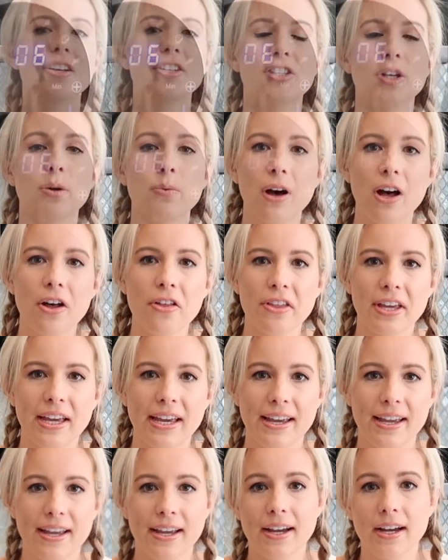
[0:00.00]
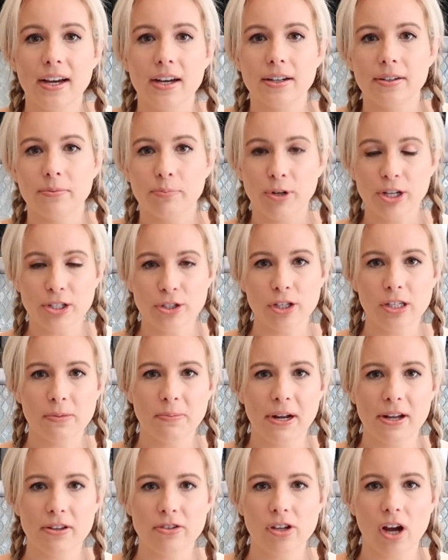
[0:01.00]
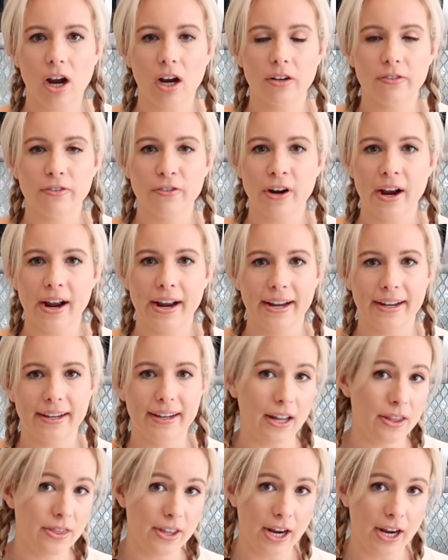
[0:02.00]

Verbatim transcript: So while the Brussels sprouts are frying in